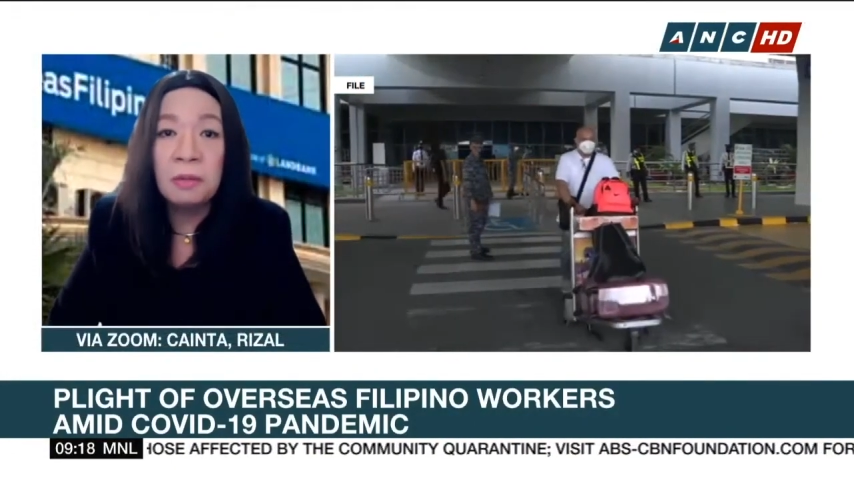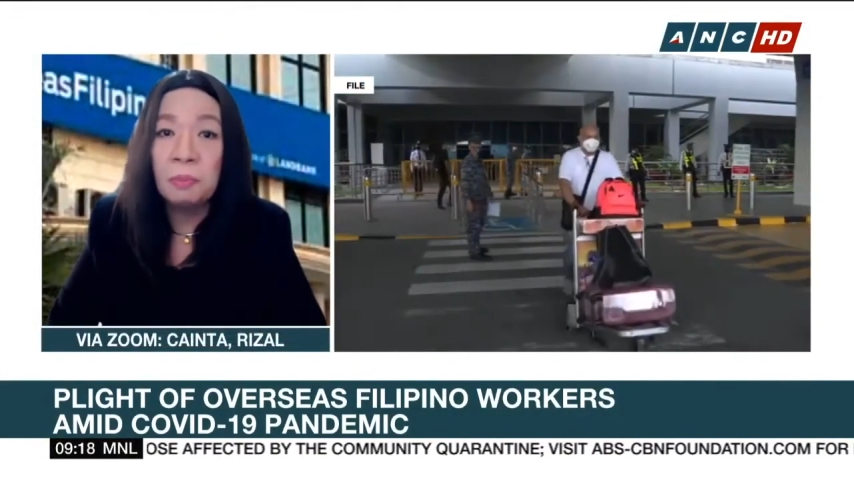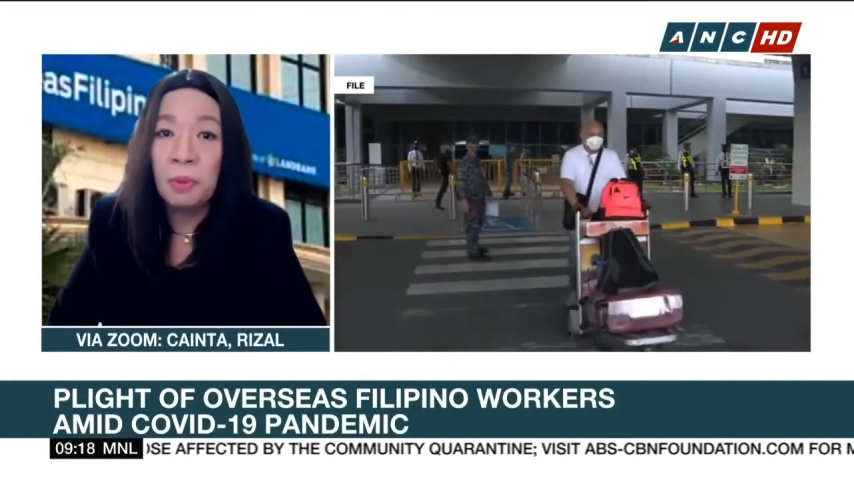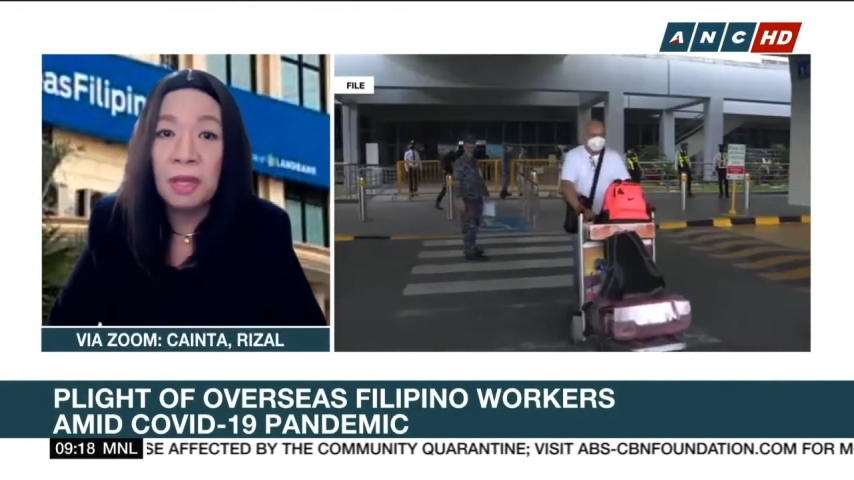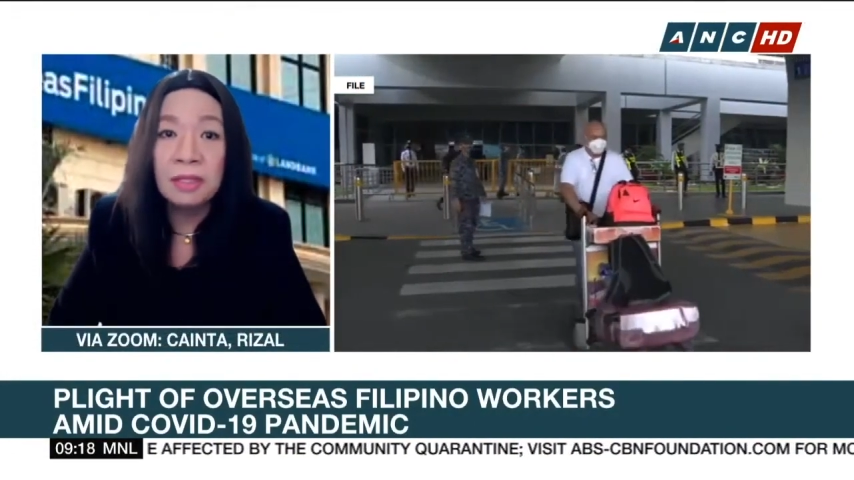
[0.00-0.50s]
are
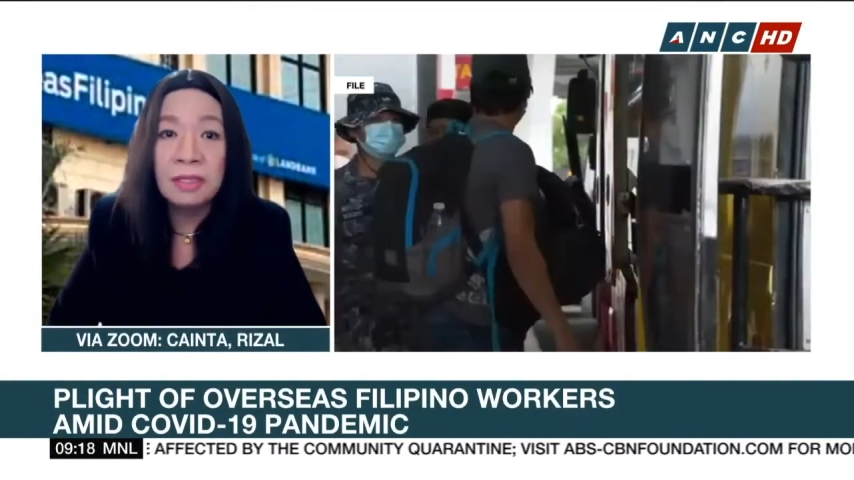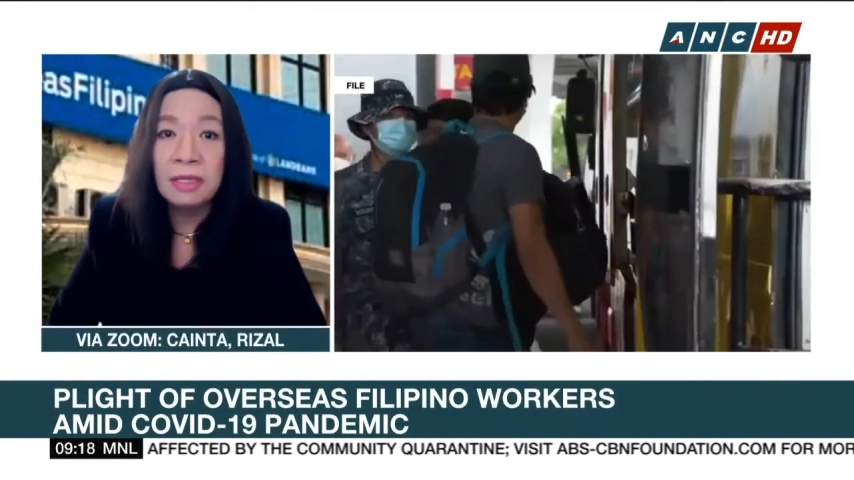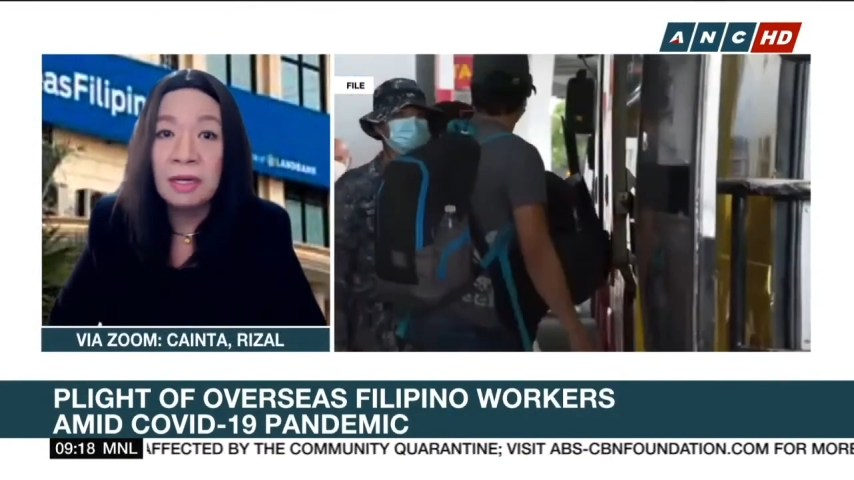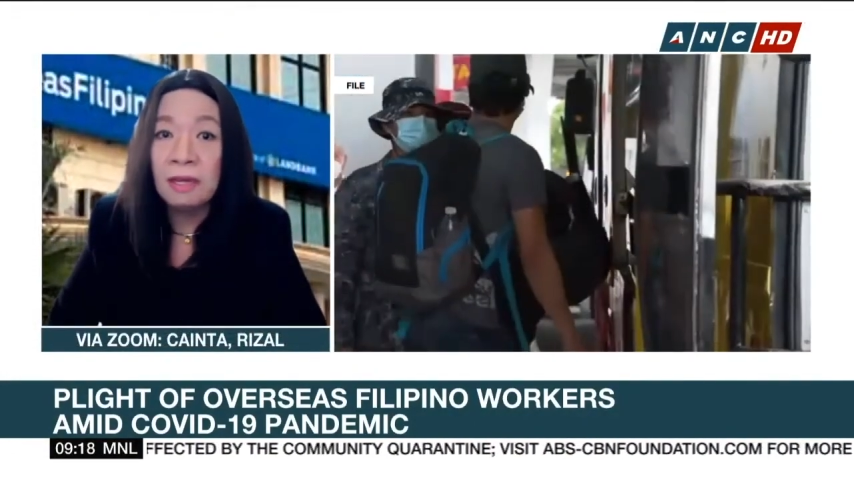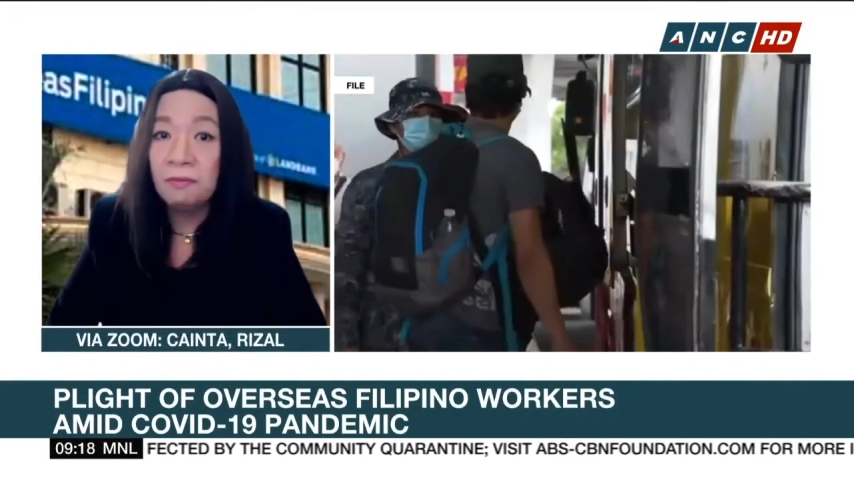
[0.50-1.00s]
practically